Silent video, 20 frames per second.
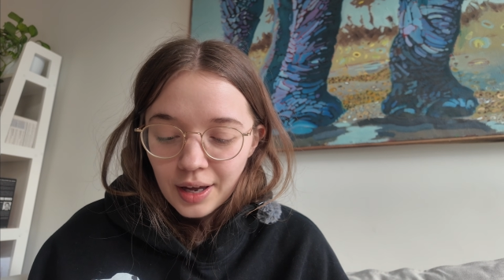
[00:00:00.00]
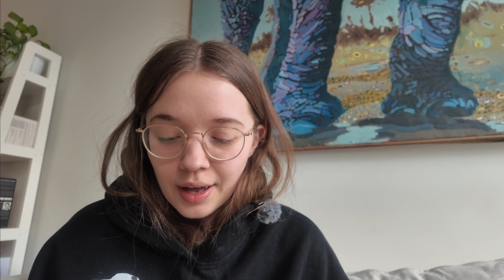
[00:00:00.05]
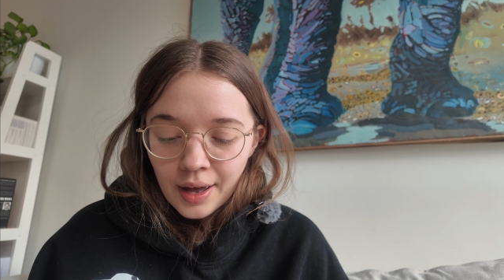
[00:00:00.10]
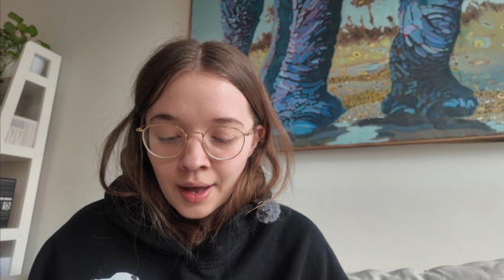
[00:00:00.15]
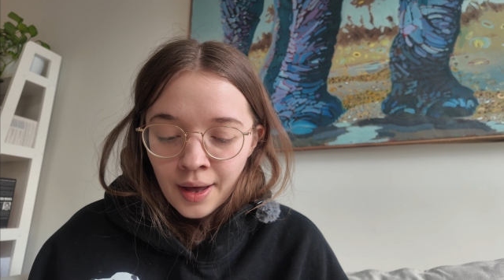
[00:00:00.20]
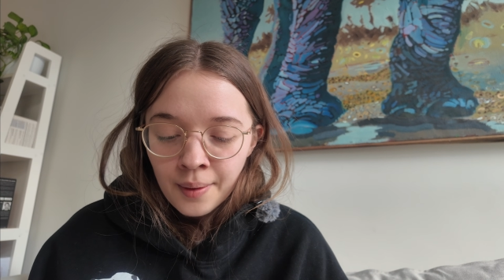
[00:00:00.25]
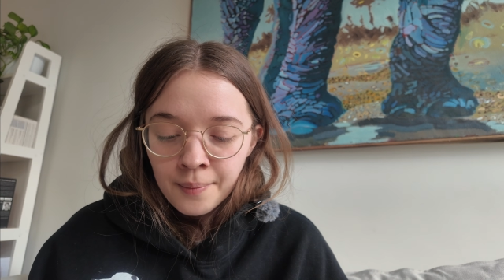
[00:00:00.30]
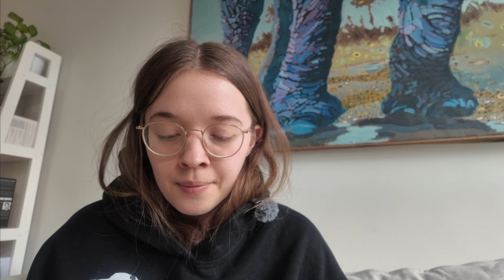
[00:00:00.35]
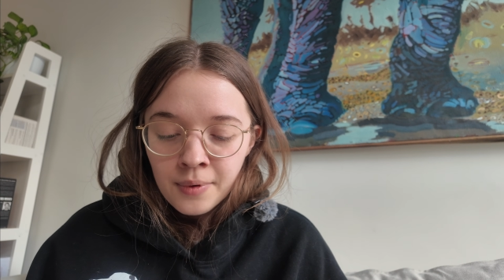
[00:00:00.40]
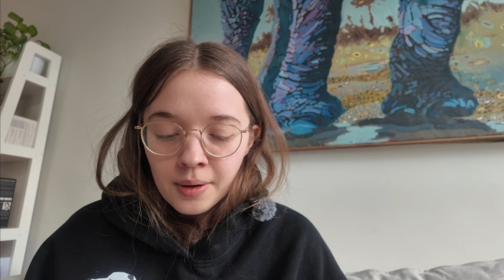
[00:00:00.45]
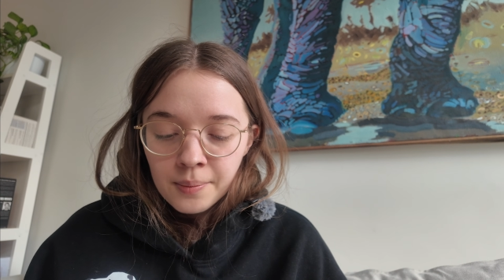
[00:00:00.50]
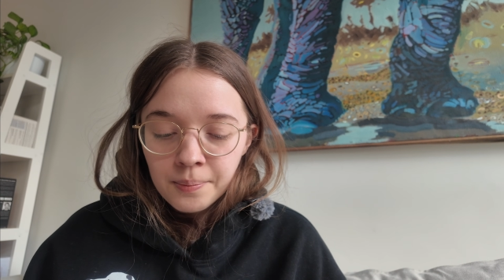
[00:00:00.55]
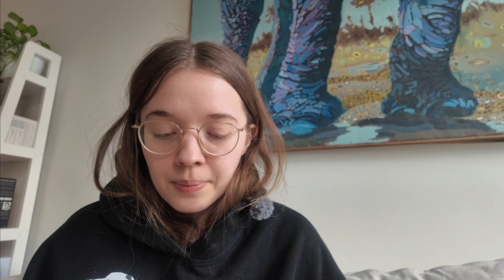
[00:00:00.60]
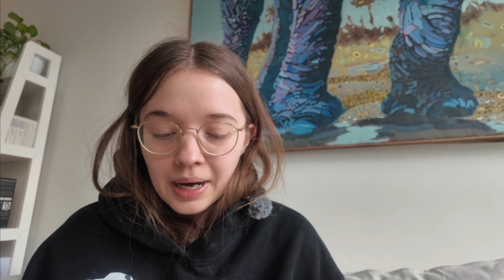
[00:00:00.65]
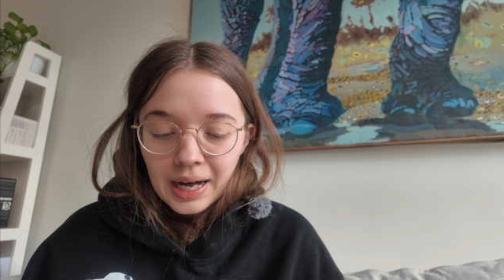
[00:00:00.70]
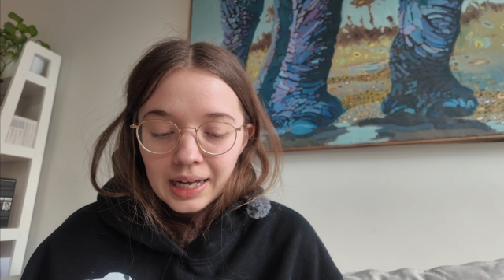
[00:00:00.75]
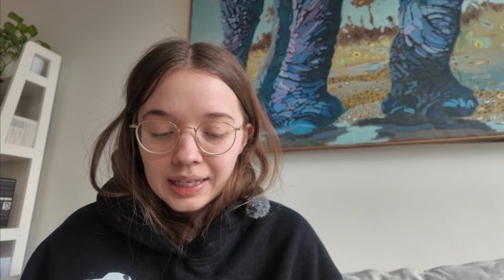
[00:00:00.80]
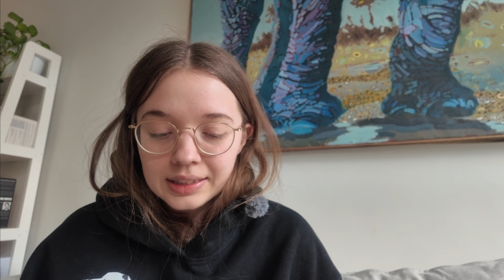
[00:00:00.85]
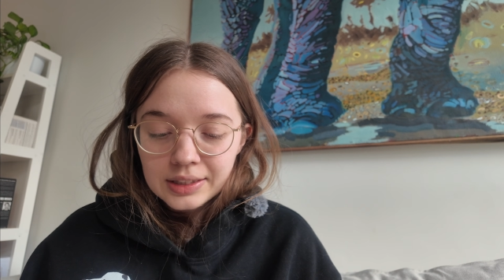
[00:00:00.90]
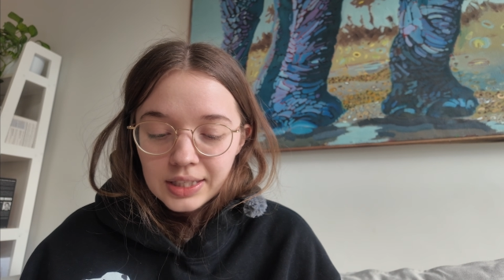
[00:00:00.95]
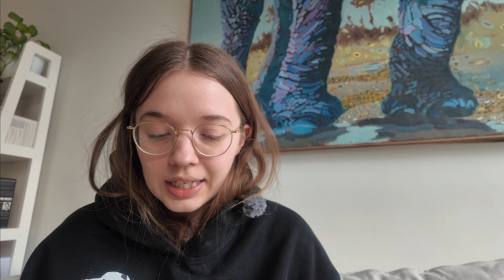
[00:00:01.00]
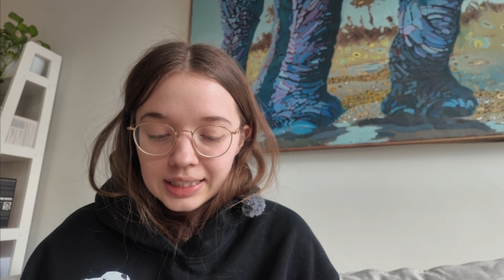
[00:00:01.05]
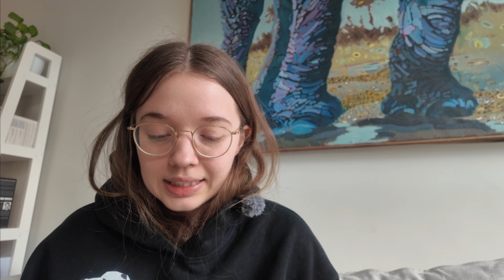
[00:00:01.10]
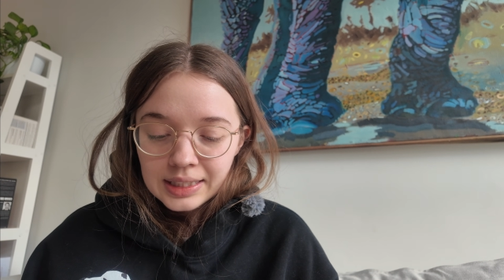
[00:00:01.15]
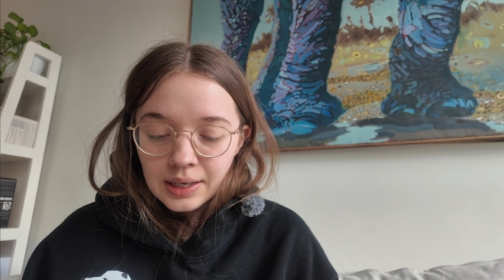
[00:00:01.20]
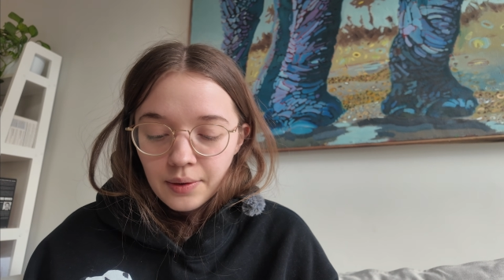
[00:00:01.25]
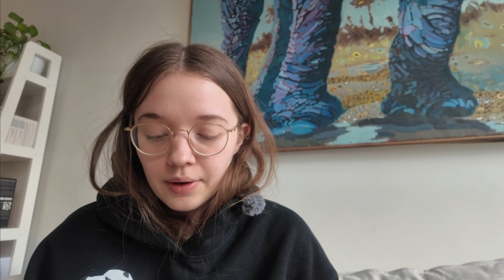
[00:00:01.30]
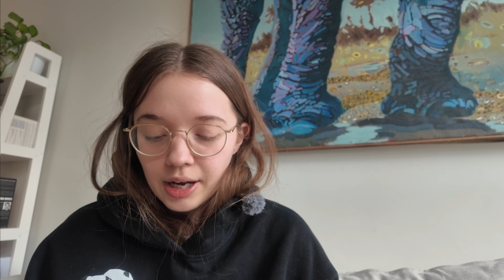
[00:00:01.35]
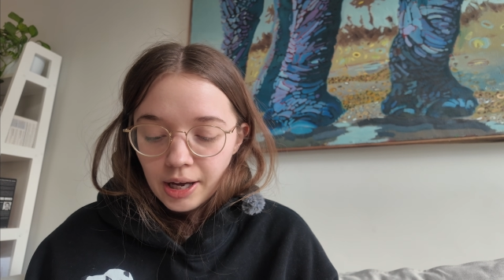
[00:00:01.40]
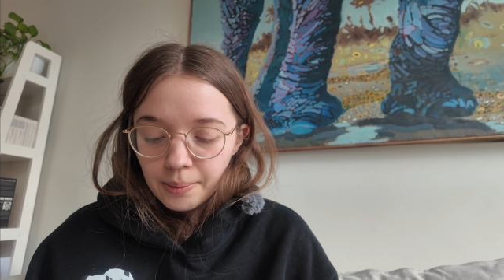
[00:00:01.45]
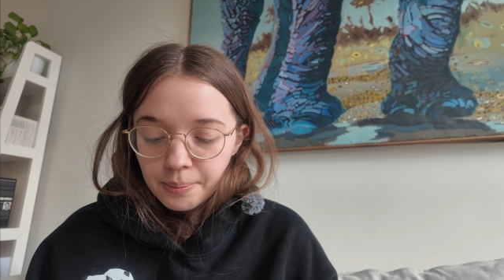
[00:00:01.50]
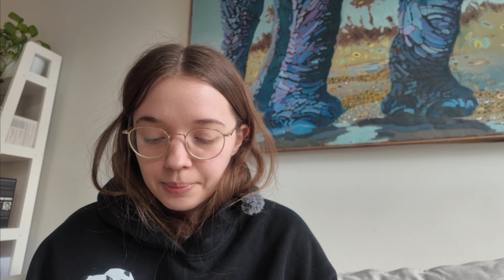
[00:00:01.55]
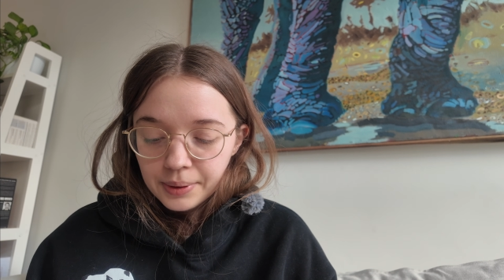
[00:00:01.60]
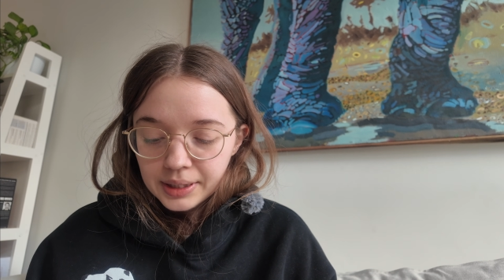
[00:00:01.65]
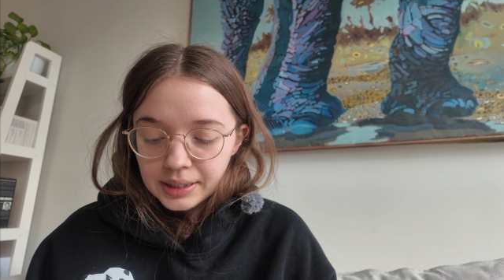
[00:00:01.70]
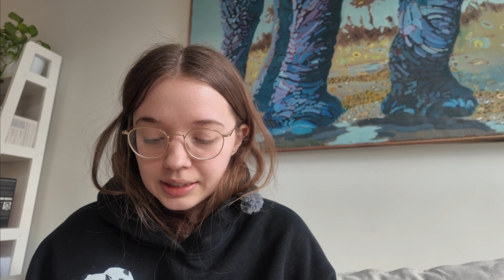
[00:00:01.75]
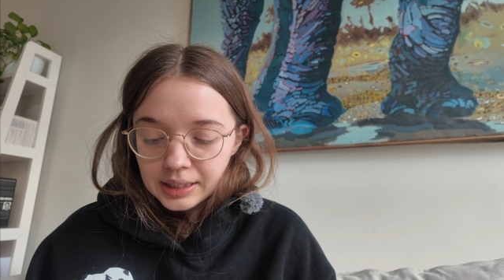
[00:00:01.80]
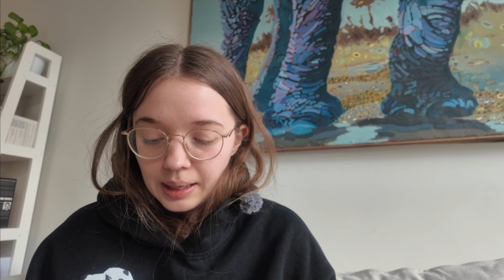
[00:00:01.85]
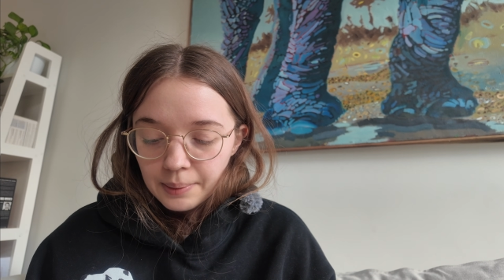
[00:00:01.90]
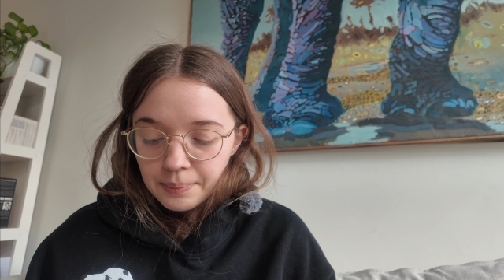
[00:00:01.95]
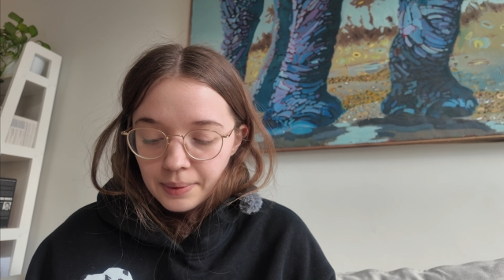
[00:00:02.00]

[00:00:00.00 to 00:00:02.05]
But right now I picked